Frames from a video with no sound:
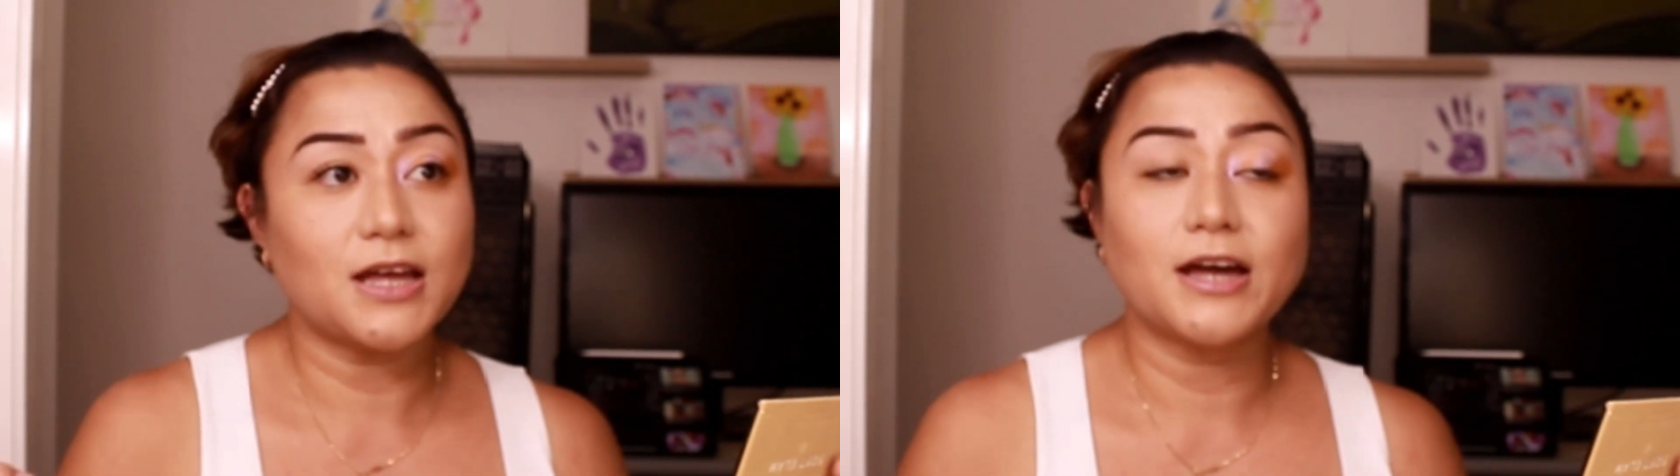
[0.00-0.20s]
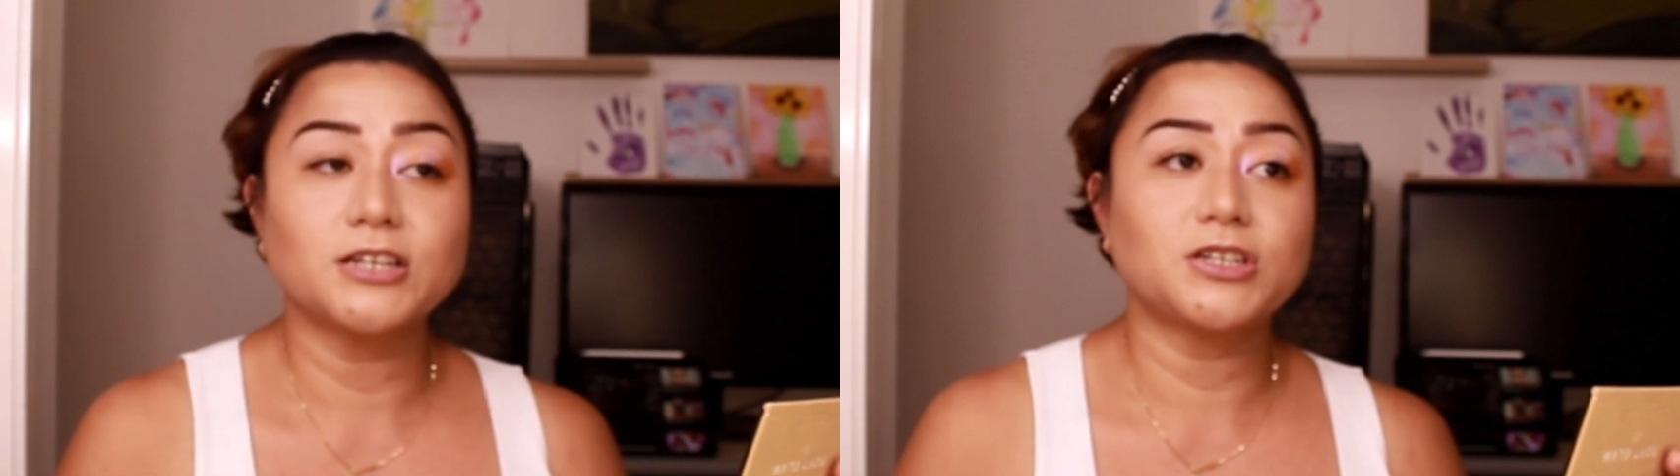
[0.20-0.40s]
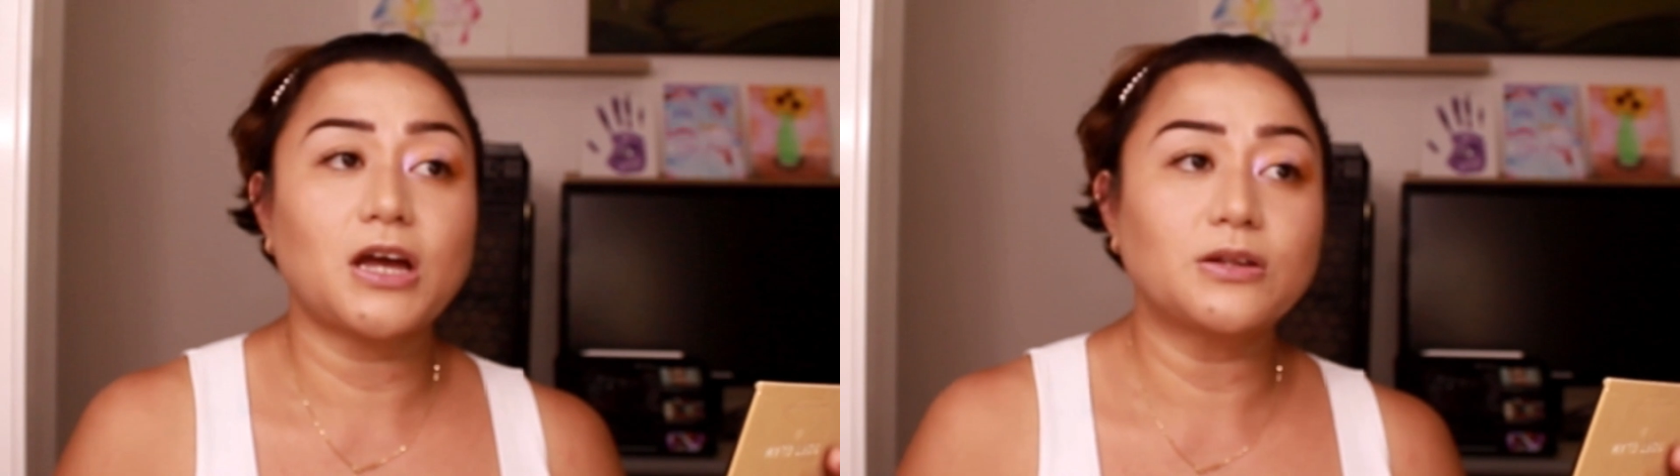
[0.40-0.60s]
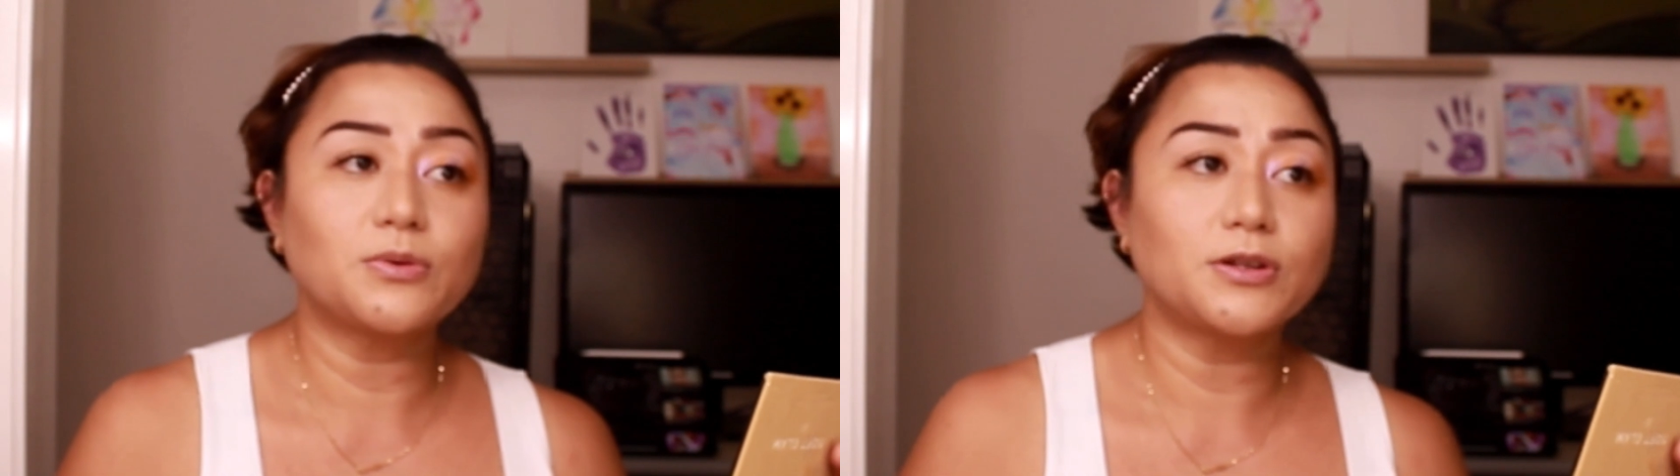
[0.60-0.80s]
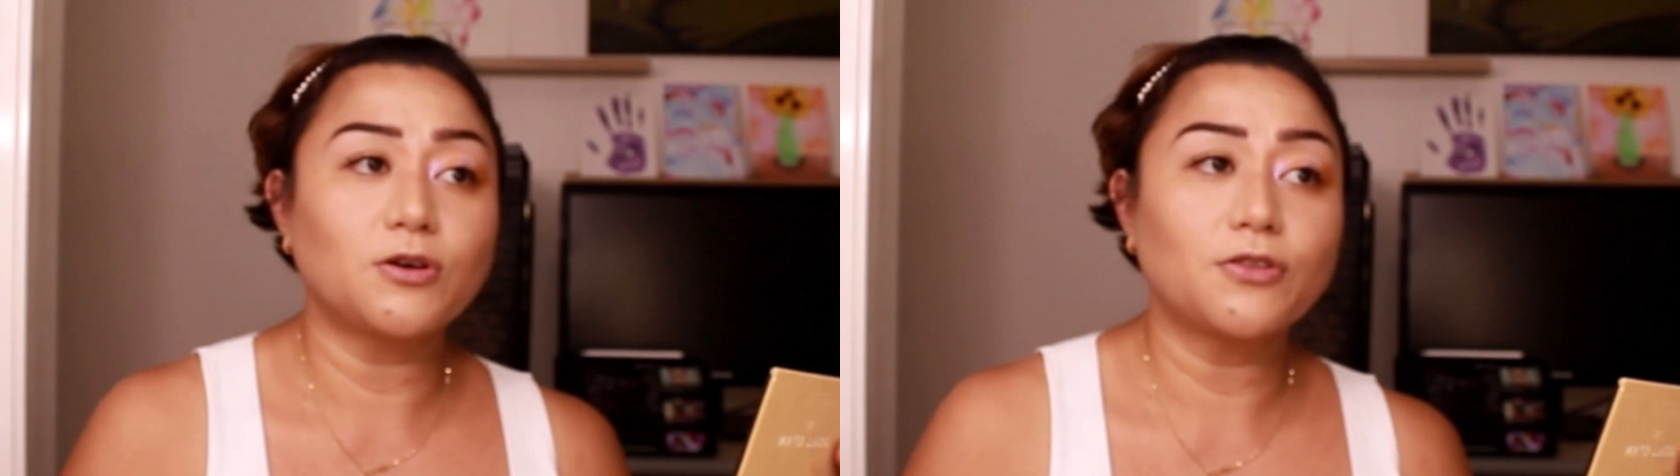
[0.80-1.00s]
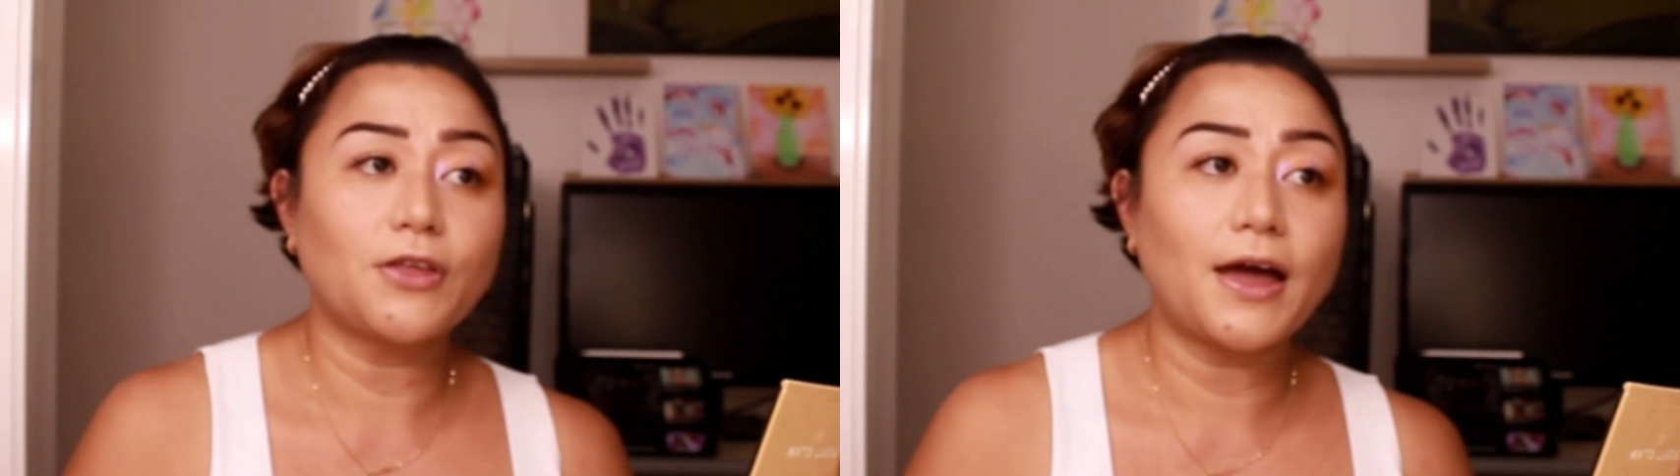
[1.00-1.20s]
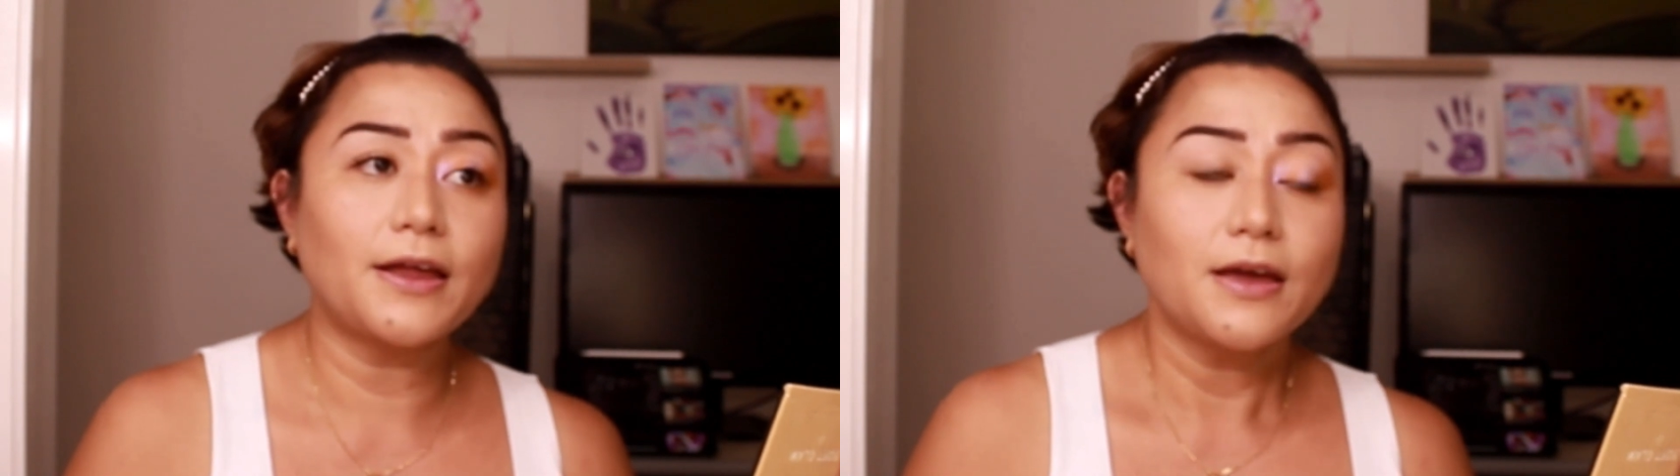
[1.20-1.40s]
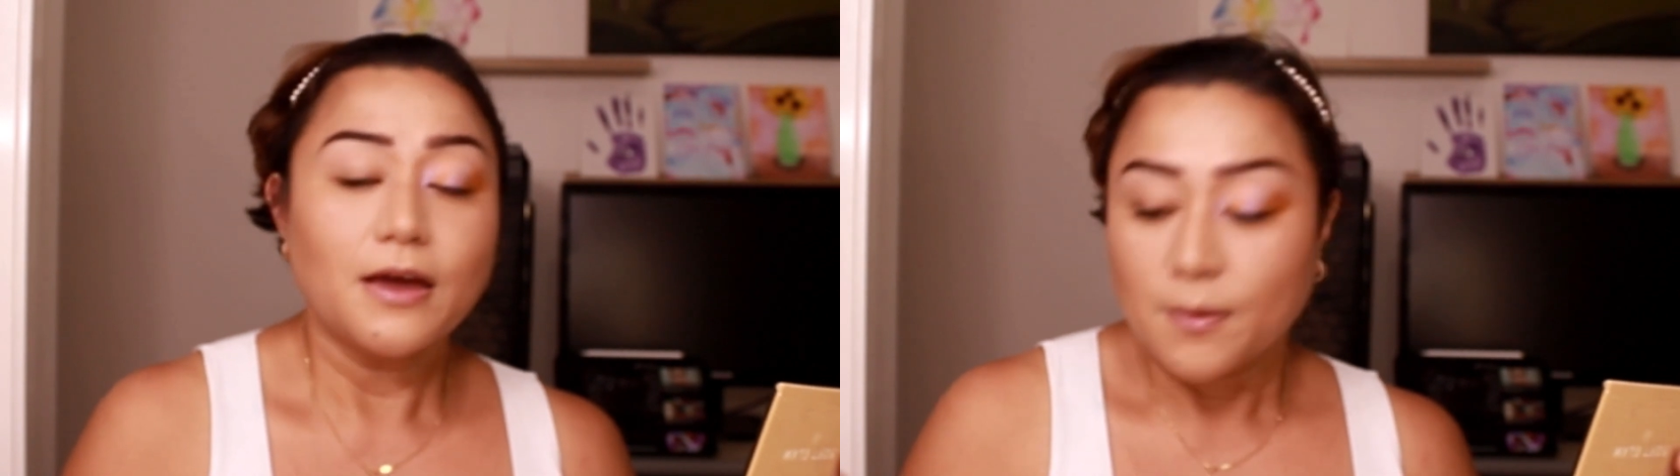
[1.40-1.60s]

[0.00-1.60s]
eyeshadow and all that,